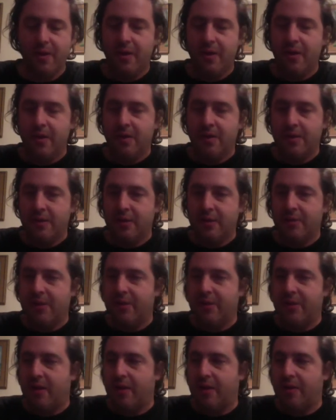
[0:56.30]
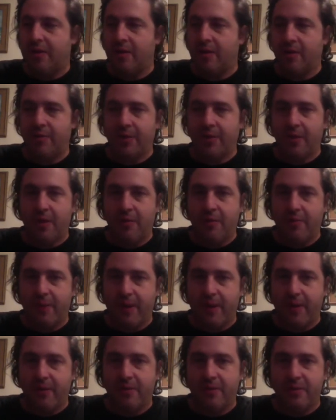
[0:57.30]
So let me talk a little bit
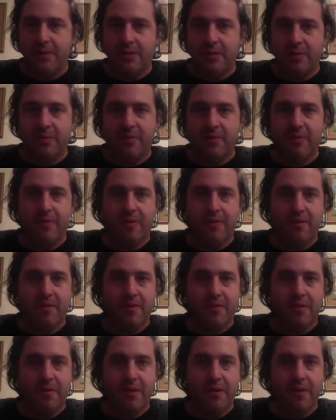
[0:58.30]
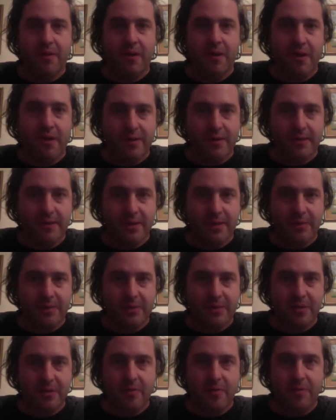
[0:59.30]
about some of the concepts
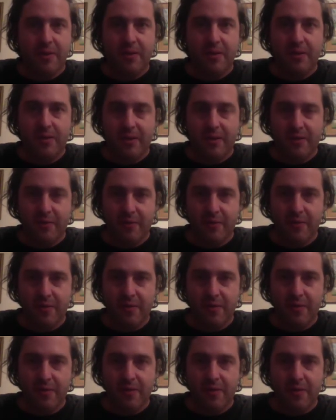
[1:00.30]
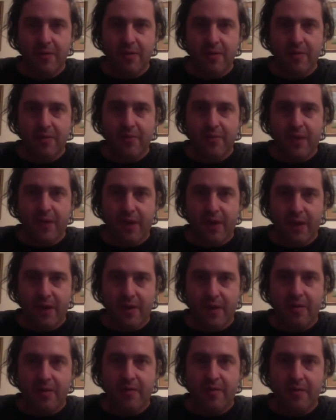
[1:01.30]
that are being covered
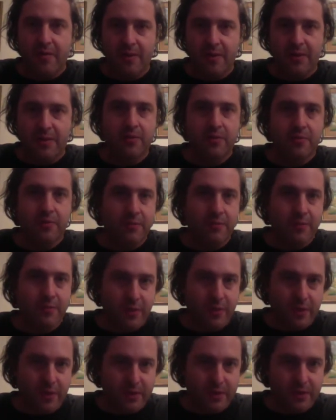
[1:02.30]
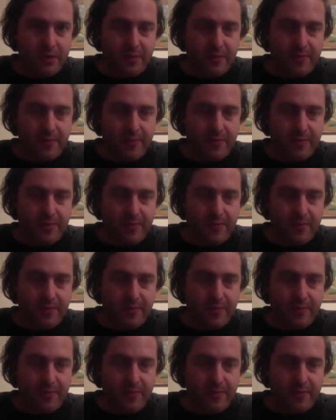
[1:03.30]
in this group project.